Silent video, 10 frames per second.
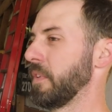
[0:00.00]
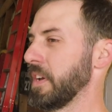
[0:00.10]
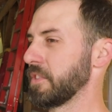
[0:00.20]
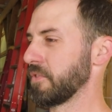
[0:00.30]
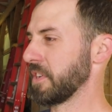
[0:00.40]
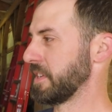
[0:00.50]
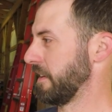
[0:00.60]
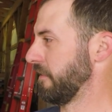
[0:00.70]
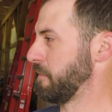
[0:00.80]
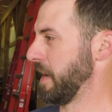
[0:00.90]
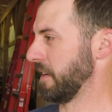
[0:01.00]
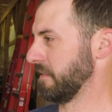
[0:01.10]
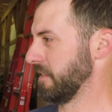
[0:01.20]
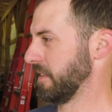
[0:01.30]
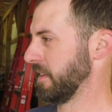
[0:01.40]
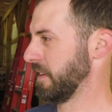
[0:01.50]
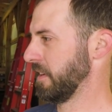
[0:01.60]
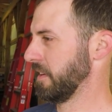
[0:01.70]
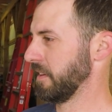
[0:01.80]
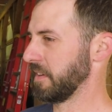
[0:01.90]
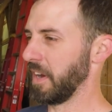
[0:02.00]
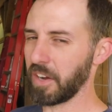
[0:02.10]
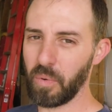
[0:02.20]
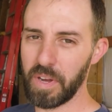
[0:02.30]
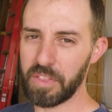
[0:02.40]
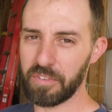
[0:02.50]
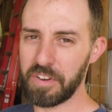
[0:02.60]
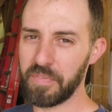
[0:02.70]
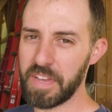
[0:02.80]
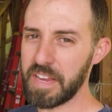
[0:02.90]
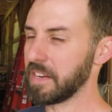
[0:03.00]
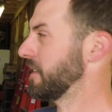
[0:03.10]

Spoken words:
got a stretch here of about not quite 3 feet,